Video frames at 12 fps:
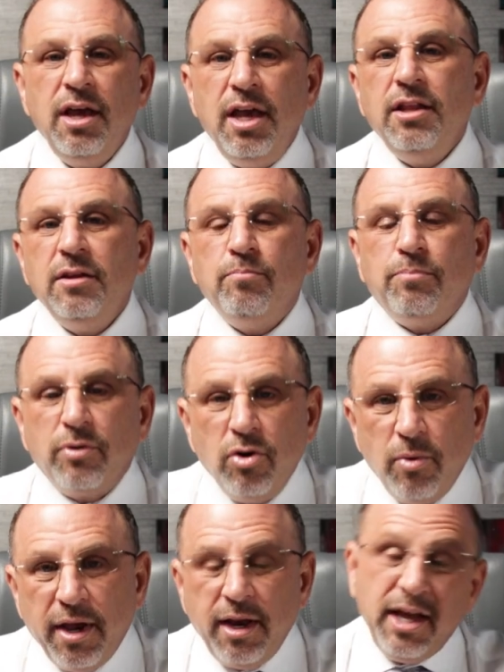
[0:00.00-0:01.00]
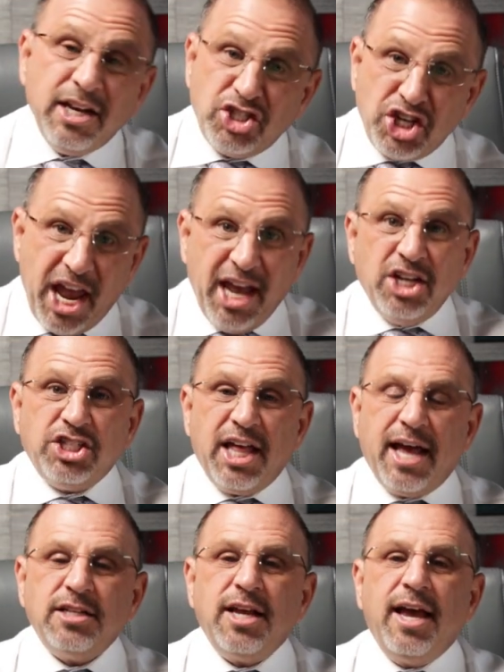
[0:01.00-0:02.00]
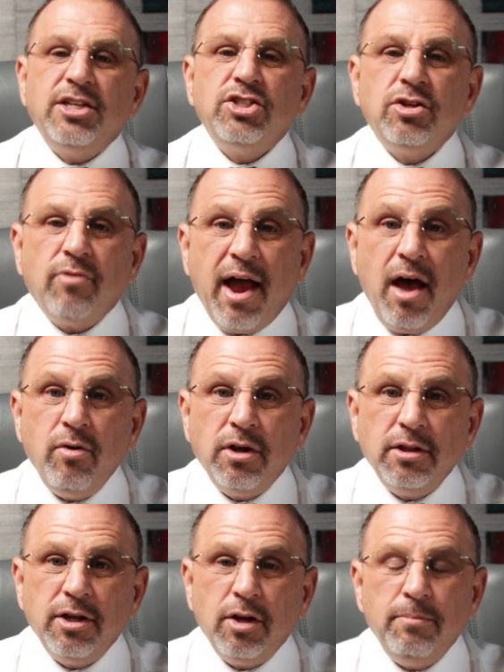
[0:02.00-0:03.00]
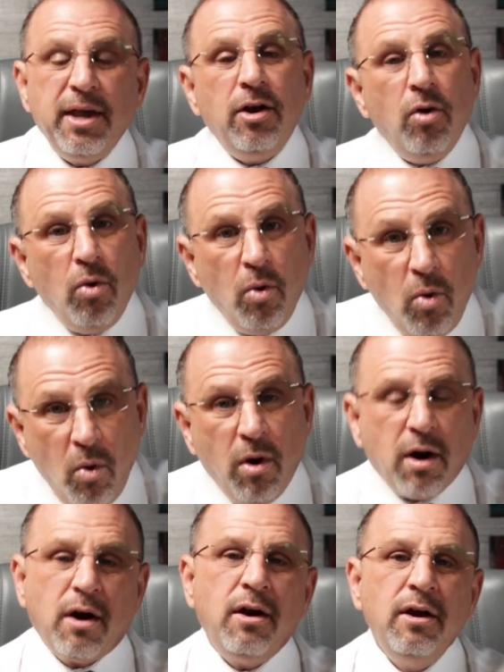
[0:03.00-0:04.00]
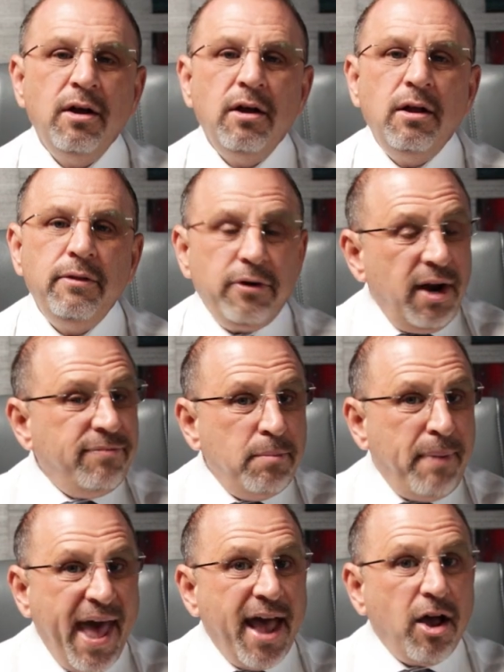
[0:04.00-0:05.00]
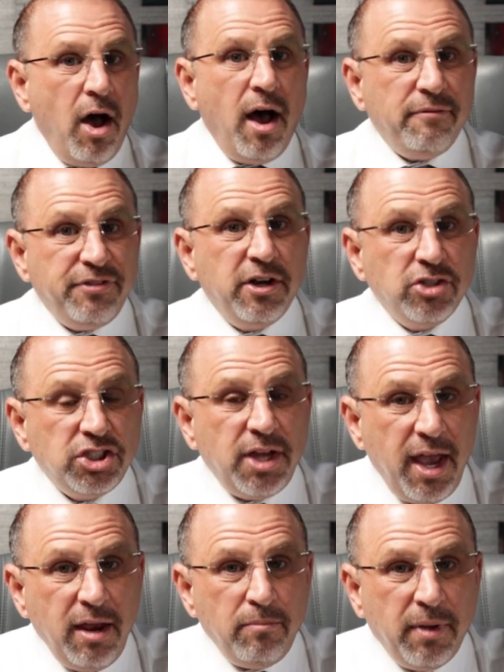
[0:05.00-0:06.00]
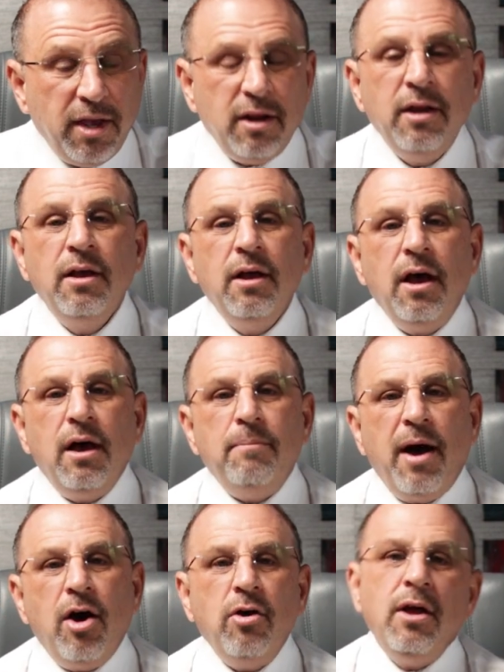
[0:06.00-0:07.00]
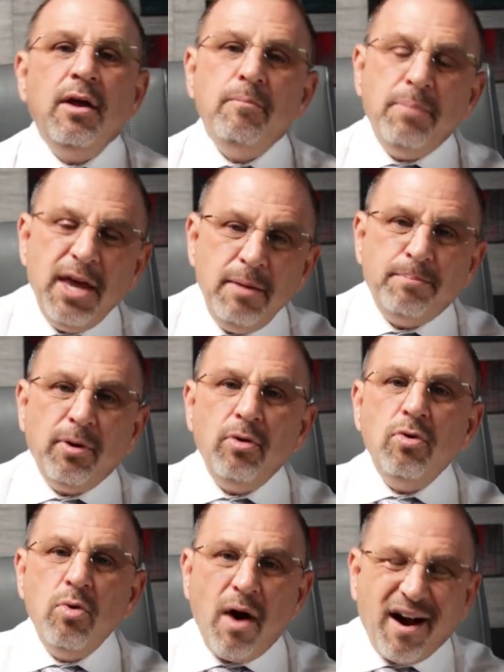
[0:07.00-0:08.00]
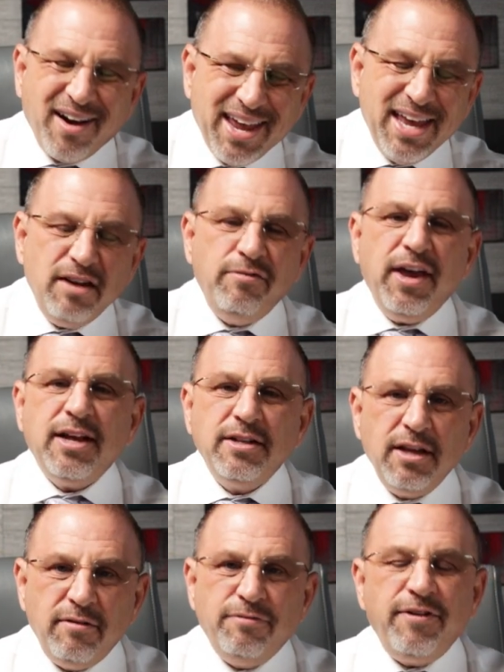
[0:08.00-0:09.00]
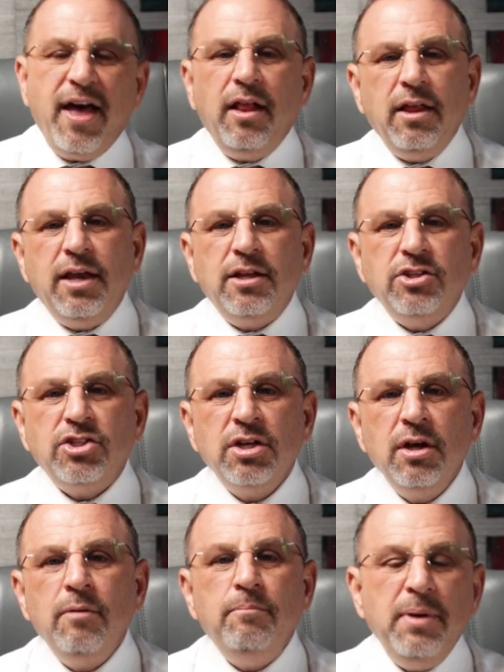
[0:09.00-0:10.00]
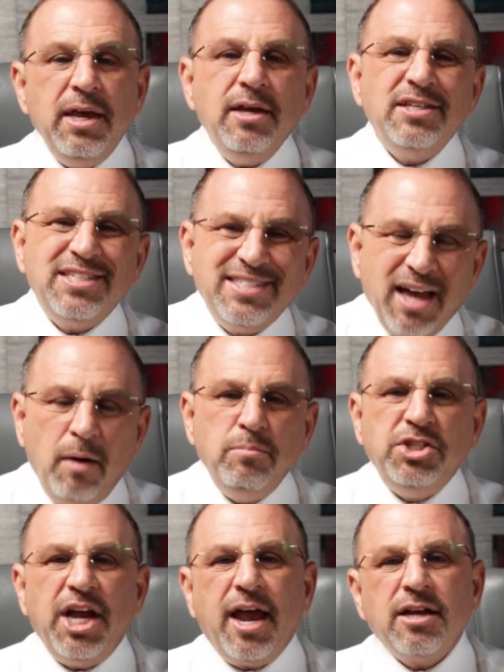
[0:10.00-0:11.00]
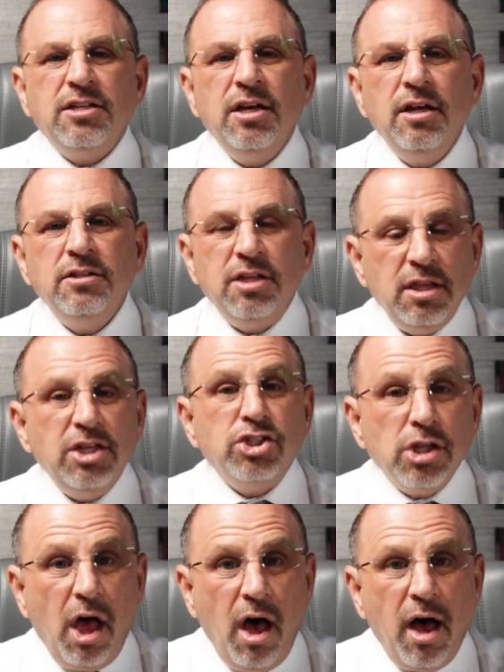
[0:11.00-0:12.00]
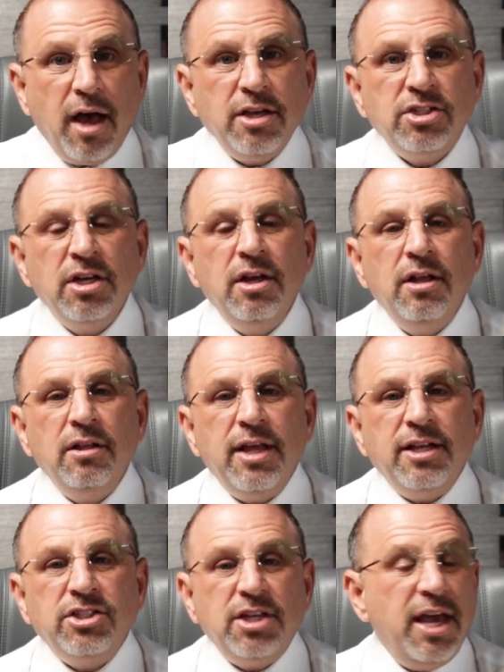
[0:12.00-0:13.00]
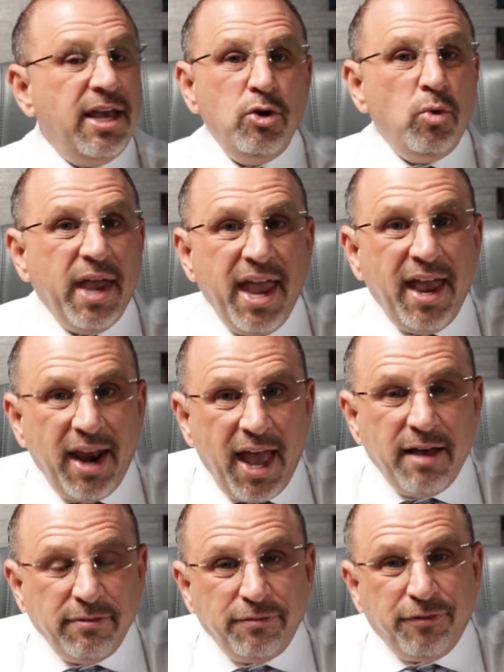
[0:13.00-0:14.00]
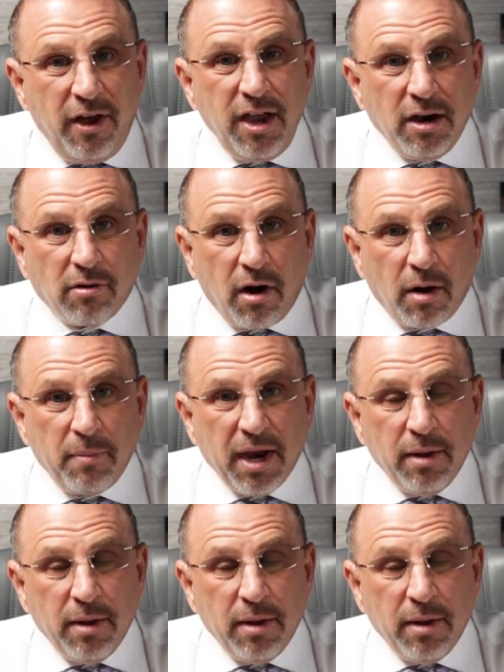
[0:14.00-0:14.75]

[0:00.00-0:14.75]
in the Bruen and change that test around a little bit, or they're going to have to back off their statement about people who are convicted felons being subject to these laws that say you can't have a firearm